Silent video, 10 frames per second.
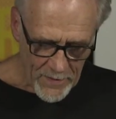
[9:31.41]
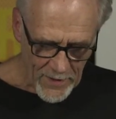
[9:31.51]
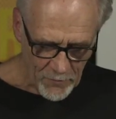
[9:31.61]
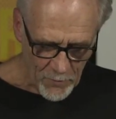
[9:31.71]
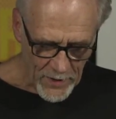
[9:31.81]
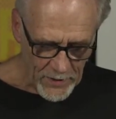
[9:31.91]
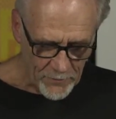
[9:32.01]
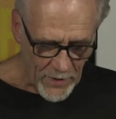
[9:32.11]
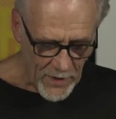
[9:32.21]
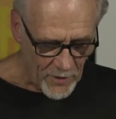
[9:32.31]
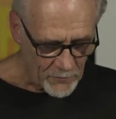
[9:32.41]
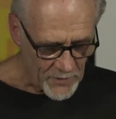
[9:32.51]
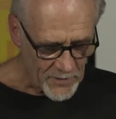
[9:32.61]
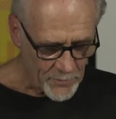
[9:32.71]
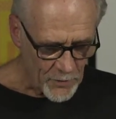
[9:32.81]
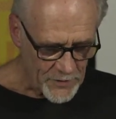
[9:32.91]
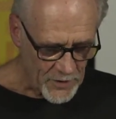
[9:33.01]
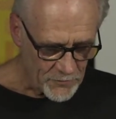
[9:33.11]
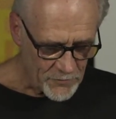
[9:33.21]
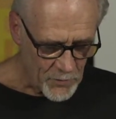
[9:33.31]
Everybody involved was supposed to
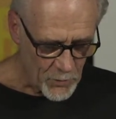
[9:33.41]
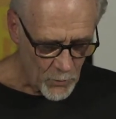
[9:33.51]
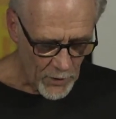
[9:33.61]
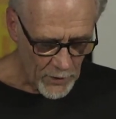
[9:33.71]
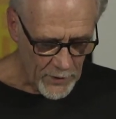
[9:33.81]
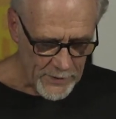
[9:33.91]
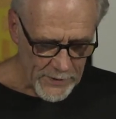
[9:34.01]
contribute work.